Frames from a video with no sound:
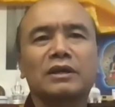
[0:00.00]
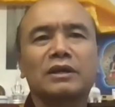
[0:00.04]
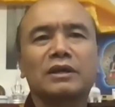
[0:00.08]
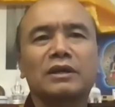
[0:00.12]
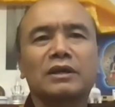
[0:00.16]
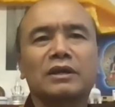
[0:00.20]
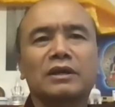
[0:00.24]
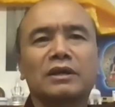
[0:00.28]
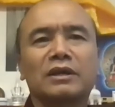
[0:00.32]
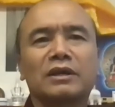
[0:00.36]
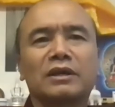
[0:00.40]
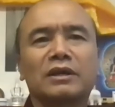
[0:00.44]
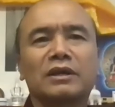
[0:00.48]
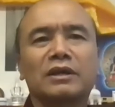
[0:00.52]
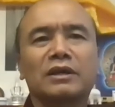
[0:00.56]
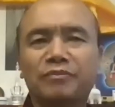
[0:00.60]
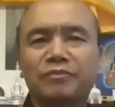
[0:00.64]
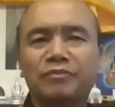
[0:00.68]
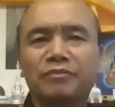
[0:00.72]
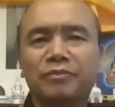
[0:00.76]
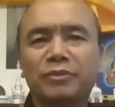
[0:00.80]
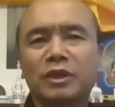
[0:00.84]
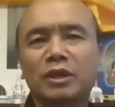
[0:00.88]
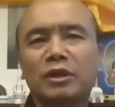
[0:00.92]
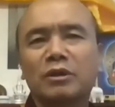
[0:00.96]
Number
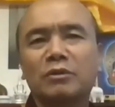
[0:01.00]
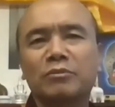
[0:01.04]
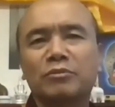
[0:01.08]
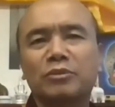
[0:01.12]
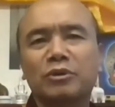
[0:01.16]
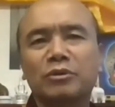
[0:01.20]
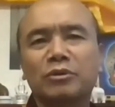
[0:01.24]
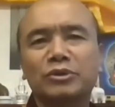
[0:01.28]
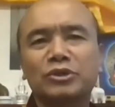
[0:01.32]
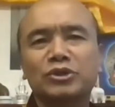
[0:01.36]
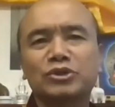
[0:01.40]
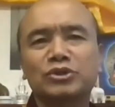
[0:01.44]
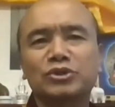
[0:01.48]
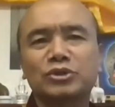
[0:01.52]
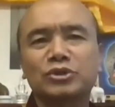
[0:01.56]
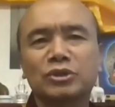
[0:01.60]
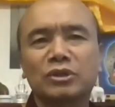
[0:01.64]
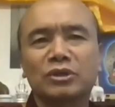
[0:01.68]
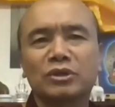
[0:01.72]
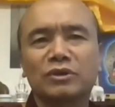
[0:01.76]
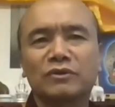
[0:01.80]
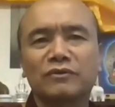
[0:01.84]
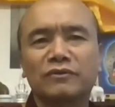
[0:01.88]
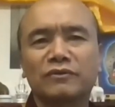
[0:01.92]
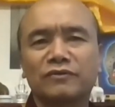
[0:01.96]
three,
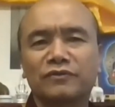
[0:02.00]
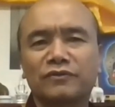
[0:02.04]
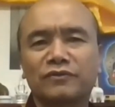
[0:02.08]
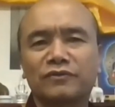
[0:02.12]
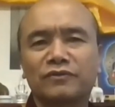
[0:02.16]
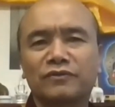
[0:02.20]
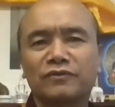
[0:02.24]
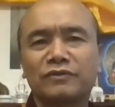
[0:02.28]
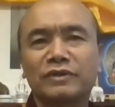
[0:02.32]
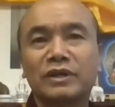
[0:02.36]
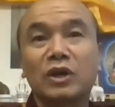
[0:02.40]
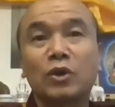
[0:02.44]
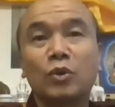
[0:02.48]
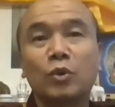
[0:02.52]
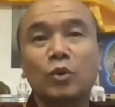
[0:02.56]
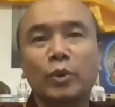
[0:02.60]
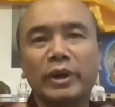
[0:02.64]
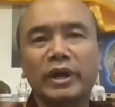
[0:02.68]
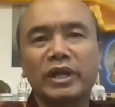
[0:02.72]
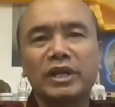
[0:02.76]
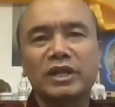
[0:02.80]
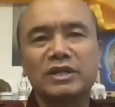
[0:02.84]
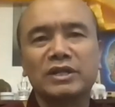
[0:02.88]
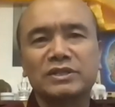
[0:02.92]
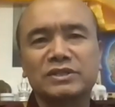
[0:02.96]
promotion of the
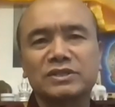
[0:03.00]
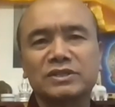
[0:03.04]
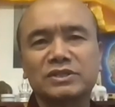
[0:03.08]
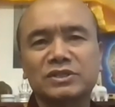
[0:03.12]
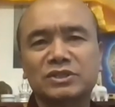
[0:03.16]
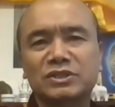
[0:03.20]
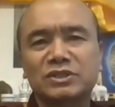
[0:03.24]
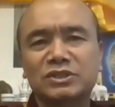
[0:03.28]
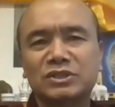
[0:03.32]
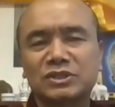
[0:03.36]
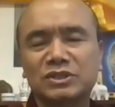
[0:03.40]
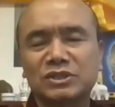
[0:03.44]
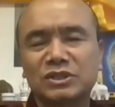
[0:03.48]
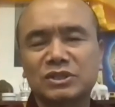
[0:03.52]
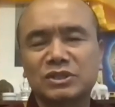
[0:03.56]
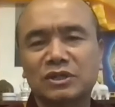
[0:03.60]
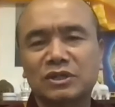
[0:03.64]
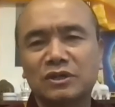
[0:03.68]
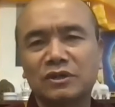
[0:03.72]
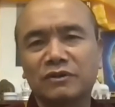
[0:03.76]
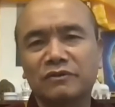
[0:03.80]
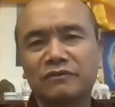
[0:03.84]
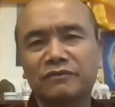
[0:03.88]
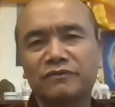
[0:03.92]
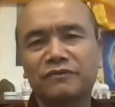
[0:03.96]
awareness
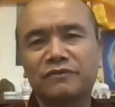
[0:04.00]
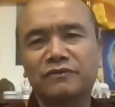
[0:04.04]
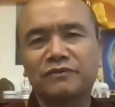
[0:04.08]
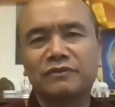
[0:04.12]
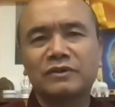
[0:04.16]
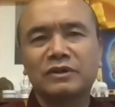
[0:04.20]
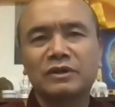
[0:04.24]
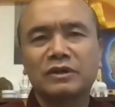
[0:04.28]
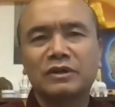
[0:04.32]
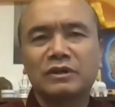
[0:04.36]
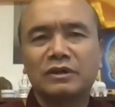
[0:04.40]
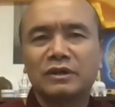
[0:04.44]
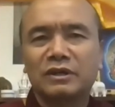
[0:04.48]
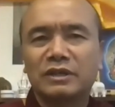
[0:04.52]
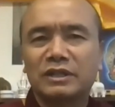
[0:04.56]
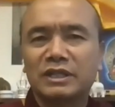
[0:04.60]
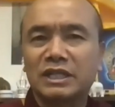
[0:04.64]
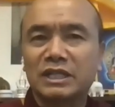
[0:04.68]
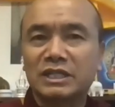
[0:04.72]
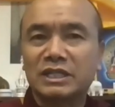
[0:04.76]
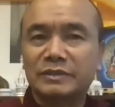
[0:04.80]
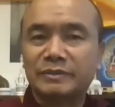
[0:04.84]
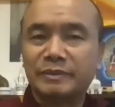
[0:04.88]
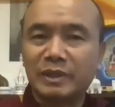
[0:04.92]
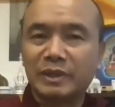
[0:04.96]
of
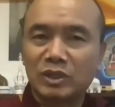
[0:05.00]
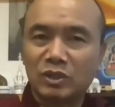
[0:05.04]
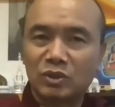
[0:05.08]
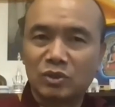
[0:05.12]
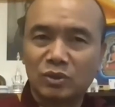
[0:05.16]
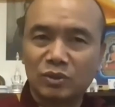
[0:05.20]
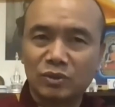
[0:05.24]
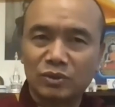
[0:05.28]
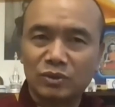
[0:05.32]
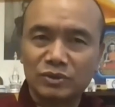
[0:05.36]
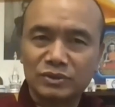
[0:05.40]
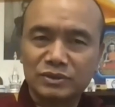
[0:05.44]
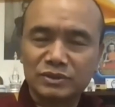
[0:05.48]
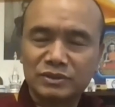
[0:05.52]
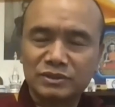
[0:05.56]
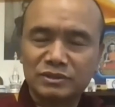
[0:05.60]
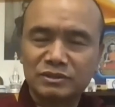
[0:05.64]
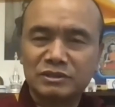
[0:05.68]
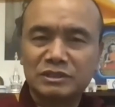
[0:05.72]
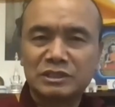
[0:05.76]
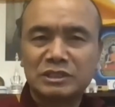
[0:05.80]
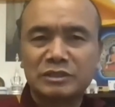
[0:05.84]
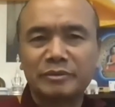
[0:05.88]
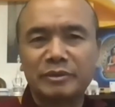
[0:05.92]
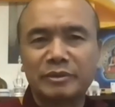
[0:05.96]
the Tibetan
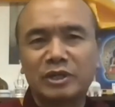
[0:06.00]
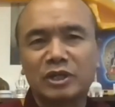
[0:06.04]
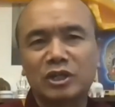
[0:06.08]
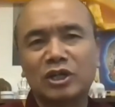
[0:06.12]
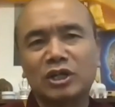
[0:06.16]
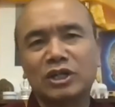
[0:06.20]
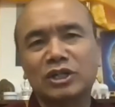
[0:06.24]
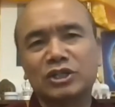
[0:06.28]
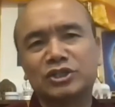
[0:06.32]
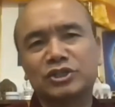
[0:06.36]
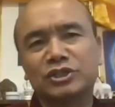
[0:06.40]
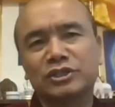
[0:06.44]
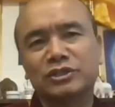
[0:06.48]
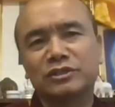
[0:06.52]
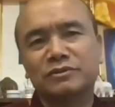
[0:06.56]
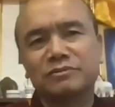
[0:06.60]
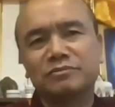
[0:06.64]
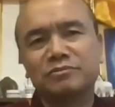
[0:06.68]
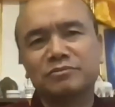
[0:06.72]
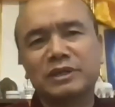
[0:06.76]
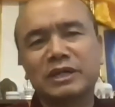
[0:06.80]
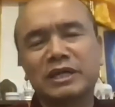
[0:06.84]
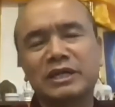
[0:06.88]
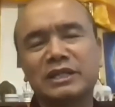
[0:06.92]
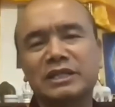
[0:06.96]
cause, Tibetan culture,
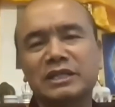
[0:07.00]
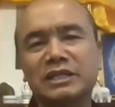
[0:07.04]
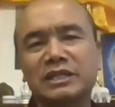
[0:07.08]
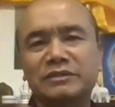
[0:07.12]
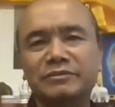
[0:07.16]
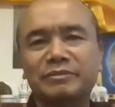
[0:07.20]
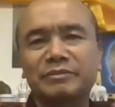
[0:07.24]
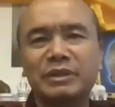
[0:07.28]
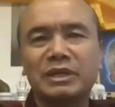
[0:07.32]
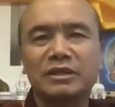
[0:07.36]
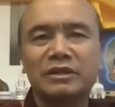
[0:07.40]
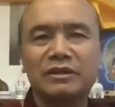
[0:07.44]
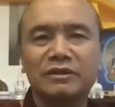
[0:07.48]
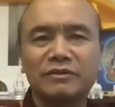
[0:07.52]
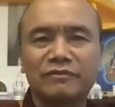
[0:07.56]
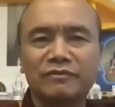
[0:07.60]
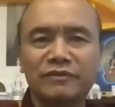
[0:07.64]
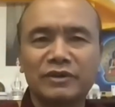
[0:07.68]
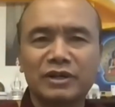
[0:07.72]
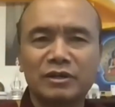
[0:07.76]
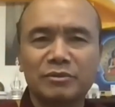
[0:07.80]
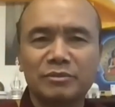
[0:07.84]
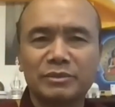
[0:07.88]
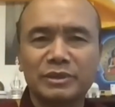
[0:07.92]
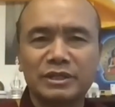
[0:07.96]
and the Tibetan
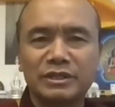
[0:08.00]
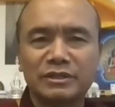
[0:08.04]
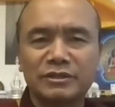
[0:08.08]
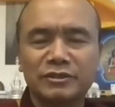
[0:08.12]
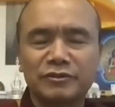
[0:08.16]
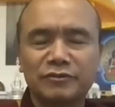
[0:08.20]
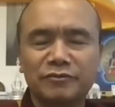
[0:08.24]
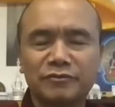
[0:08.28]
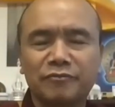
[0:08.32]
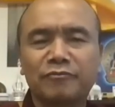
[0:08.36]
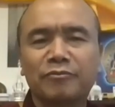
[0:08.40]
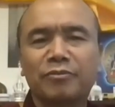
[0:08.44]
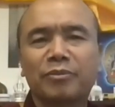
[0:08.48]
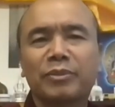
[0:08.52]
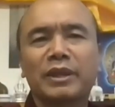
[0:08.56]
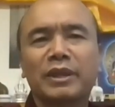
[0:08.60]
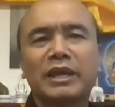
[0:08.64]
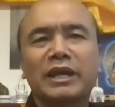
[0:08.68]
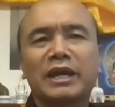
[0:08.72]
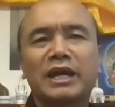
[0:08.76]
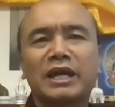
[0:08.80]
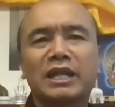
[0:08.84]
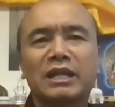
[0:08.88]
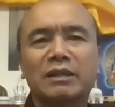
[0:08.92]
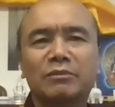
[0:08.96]
environment.
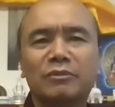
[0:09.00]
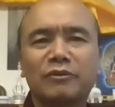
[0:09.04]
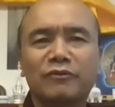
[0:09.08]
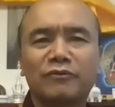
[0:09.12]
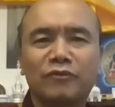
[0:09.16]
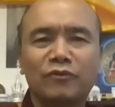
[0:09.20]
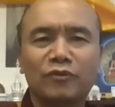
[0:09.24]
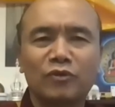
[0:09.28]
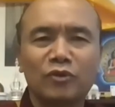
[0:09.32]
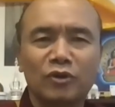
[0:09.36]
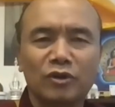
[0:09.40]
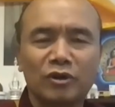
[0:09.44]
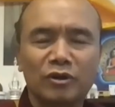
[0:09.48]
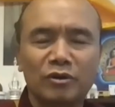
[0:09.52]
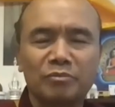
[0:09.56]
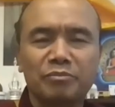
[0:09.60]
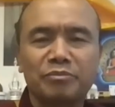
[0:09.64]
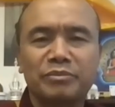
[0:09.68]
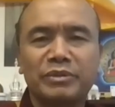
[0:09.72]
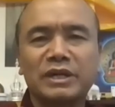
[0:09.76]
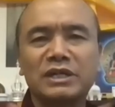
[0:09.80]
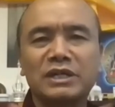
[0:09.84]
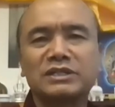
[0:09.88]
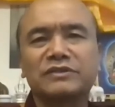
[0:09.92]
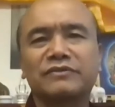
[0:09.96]
And number four,
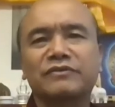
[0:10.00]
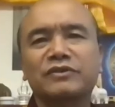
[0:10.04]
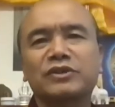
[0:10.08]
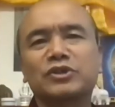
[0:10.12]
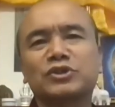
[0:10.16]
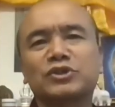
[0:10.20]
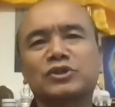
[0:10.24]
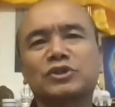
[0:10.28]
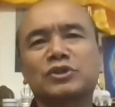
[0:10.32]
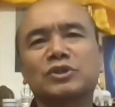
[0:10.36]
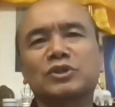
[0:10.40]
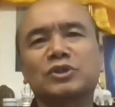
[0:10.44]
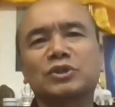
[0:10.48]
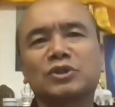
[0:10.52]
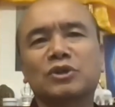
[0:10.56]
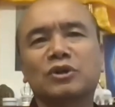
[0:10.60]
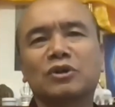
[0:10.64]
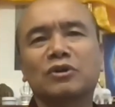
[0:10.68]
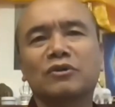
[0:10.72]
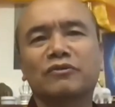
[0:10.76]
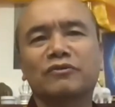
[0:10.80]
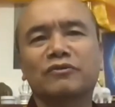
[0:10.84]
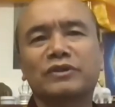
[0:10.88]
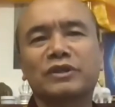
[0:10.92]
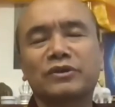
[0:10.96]
preservation
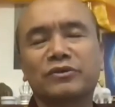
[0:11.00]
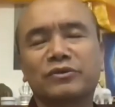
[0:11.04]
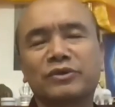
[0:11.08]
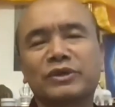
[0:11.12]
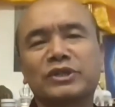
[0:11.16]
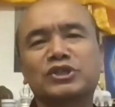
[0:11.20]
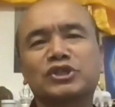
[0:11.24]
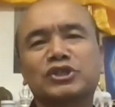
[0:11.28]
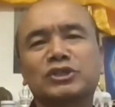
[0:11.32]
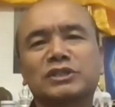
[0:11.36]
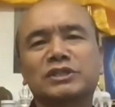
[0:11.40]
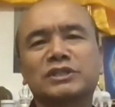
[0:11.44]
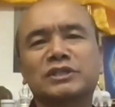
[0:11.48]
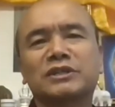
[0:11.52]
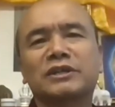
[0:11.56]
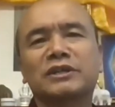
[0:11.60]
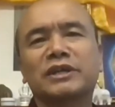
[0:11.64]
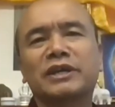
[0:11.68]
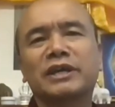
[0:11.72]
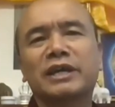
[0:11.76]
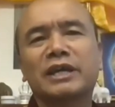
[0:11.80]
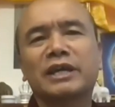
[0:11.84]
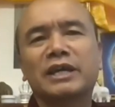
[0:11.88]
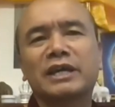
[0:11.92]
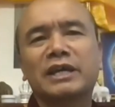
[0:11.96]
of the rich
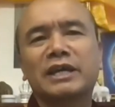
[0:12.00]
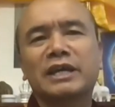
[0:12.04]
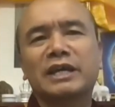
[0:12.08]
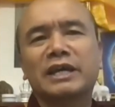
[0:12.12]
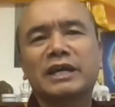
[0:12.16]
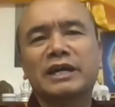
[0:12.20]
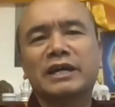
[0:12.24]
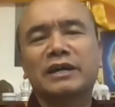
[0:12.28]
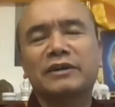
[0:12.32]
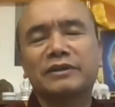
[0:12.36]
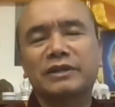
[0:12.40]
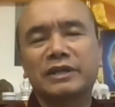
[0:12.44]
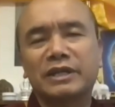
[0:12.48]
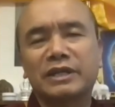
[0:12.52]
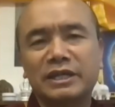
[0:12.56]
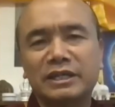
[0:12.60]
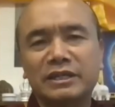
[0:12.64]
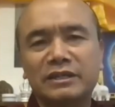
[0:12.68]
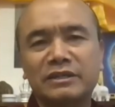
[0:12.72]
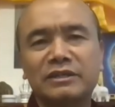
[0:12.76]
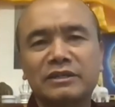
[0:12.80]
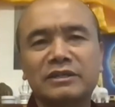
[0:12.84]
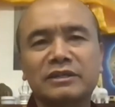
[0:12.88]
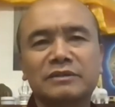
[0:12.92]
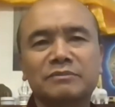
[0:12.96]
and the
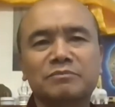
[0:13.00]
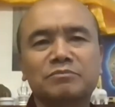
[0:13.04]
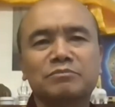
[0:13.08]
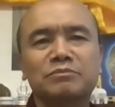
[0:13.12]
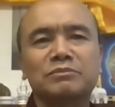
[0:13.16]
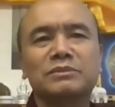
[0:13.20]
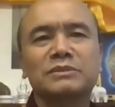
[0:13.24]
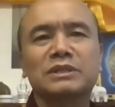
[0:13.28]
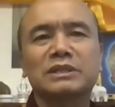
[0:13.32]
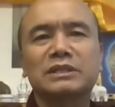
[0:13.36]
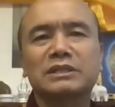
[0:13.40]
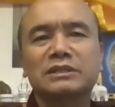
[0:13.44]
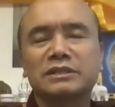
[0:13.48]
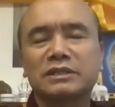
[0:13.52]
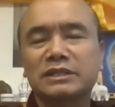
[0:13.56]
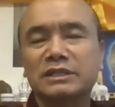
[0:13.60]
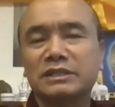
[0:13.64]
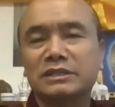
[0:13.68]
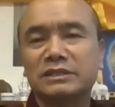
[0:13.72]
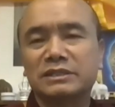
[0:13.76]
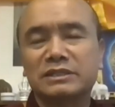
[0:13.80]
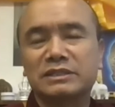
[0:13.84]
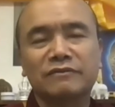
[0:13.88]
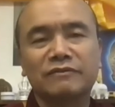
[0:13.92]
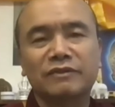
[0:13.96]
Indian, the
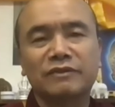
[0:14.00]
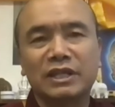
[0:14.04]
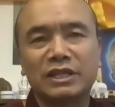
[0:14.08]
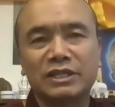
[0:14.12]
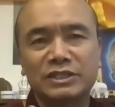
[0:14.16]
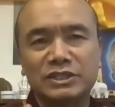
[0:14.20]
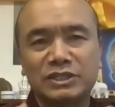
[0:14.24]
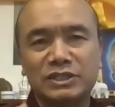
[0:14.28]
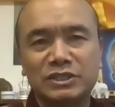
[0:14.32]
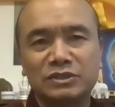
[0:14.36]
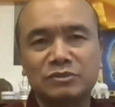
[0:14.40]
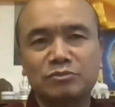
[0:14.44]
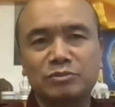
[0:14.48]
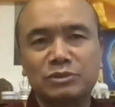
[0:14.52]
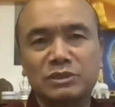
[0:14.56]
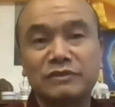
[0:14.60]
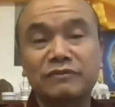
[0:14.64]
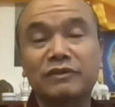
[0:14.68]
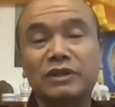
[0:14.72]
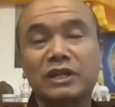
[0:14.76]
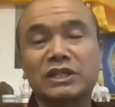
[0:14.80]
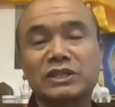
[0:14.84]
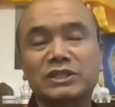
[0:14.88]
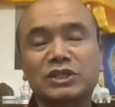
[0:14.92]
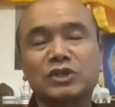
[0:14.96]

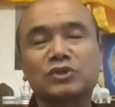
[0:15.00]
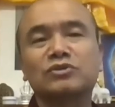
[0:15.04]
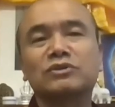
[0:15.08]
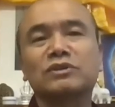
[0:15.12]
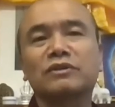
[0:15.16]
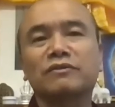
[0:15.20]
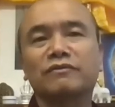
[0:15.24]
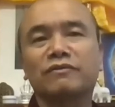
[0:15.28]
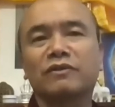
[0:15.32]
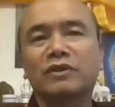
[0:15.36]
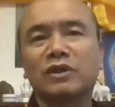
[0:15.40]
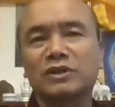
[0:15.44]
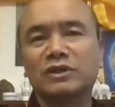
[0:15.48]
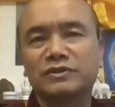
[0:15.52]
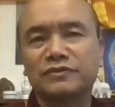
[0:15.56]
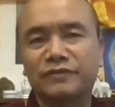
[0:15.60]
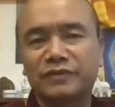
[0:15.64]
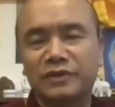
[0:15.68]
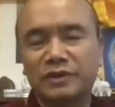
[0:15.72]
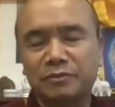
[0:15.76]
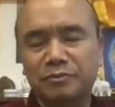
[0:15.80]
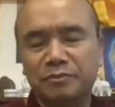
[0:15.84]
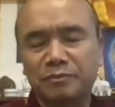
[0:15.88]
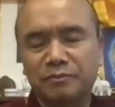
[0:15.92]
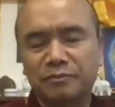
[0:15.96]
civilizational philosophy.